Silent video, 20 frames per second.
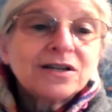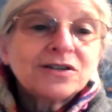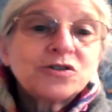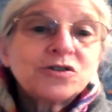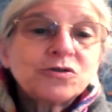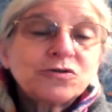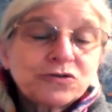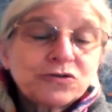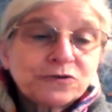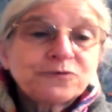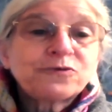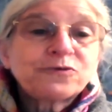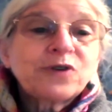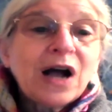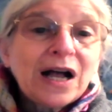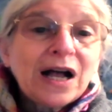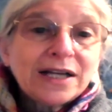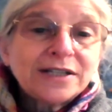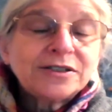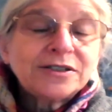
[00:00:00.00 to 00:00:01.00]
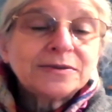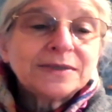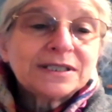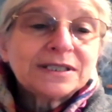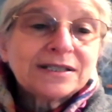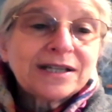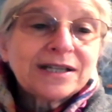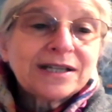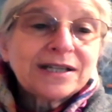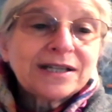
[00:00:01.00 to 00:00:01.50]
to try to
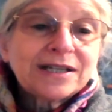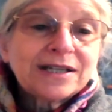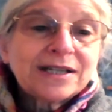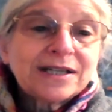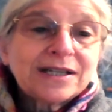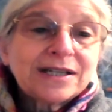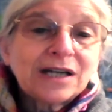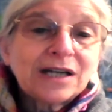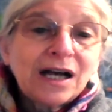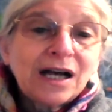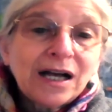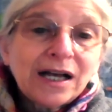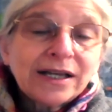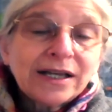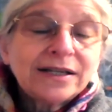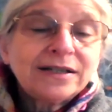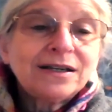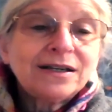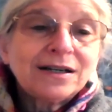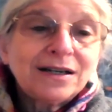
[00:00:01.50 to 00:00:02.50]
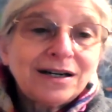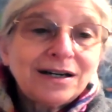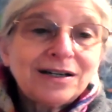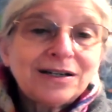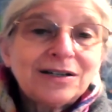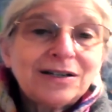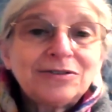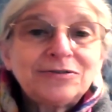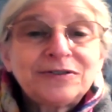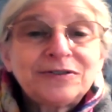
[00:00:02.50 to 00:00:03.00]
establish the kind
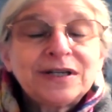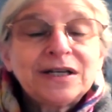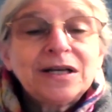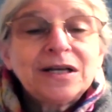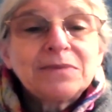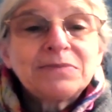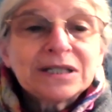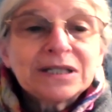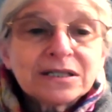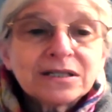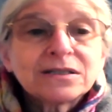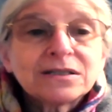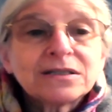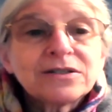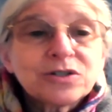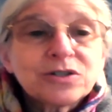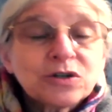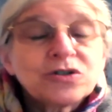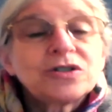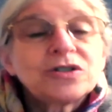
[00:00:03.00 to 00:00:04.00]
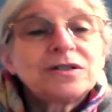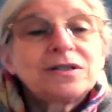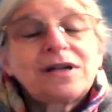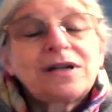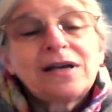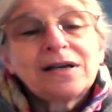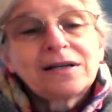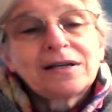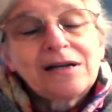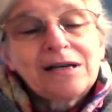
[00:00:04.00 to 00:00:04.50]
of political, social, and
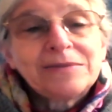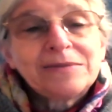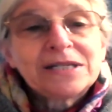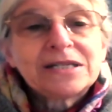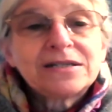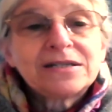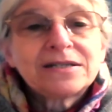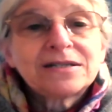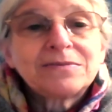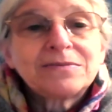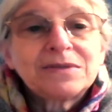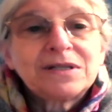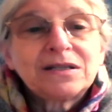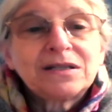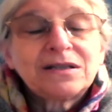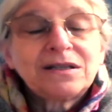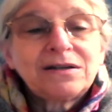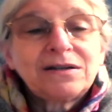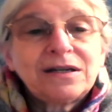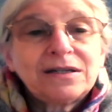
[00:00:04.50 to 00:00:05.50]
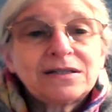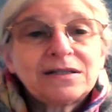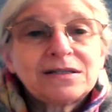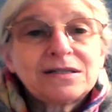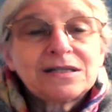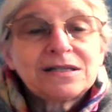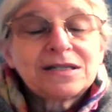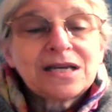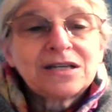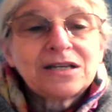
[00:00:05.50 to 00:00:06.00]
economic system that the United
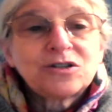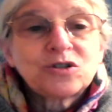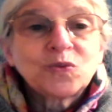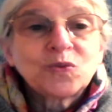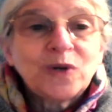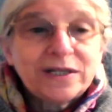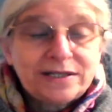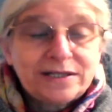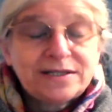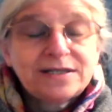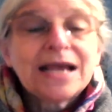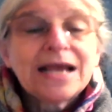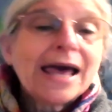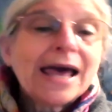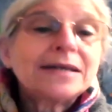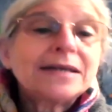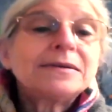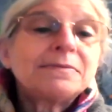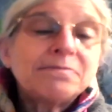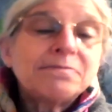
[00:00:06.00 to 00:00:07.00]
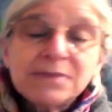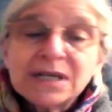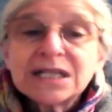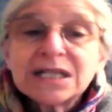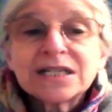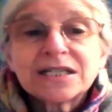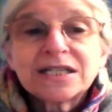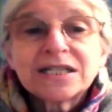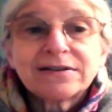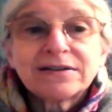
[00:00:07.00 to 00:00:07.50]
States wants, and
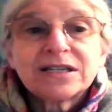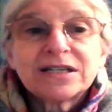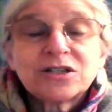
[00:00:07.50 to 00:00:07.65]
military.